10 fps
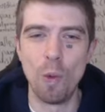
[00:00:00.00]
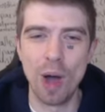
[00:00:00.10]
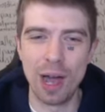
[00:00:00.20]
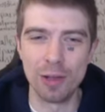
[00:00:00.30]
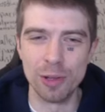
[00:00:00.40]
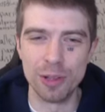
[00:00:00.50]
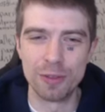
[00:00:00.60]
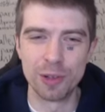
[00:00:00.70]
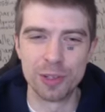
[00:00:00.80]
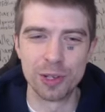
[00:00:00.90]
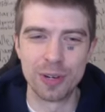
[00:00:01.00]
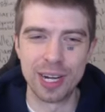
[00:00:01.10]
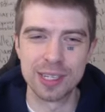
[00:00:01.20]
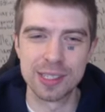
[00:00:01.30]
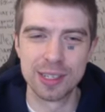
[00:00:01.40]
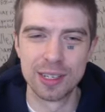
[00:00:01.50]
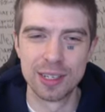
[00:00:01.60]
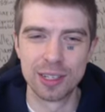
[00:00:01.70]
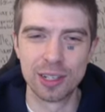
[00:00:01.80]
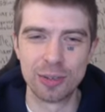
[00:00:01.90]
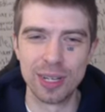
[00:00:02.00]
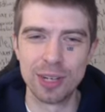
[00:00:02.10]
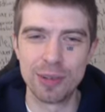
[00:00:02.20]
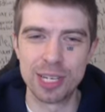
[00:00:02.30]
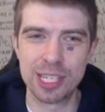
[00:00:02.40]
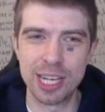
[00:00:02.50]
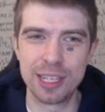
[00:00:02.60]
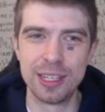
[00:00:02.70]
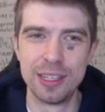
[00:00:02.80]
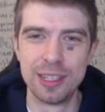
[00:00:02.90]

Wow, though, the full Torags. Gorilla, what a Chad.